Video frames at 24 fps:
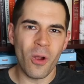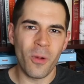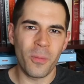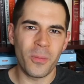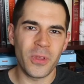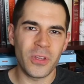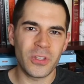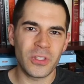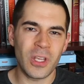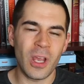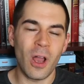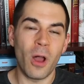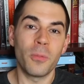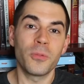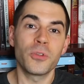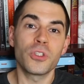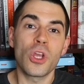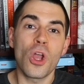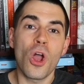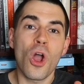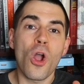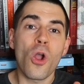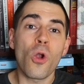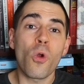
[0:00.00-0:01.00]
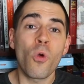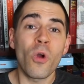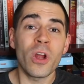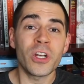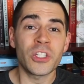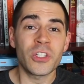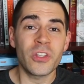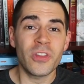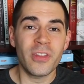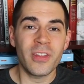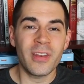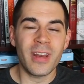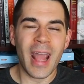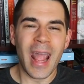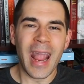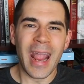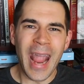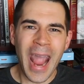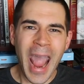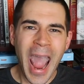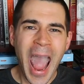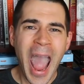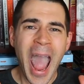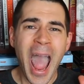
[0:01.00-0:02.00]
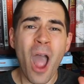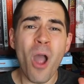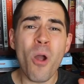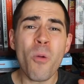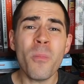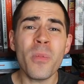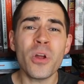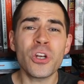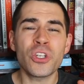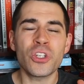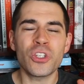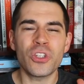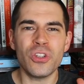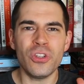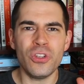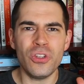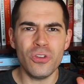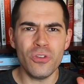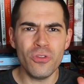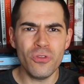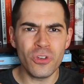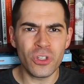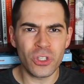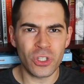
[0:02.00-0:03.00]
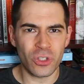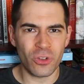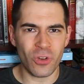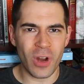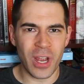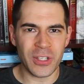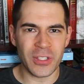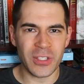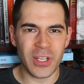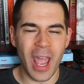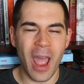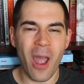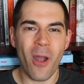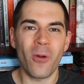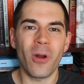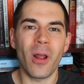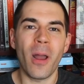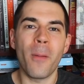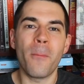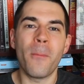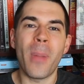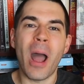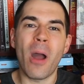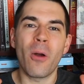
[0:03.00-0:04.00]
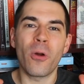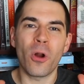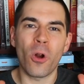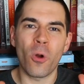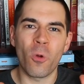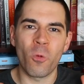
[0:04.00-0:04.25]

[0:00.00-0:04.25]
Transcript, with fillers: I hope this helps. Question of the day, how much do you stress out about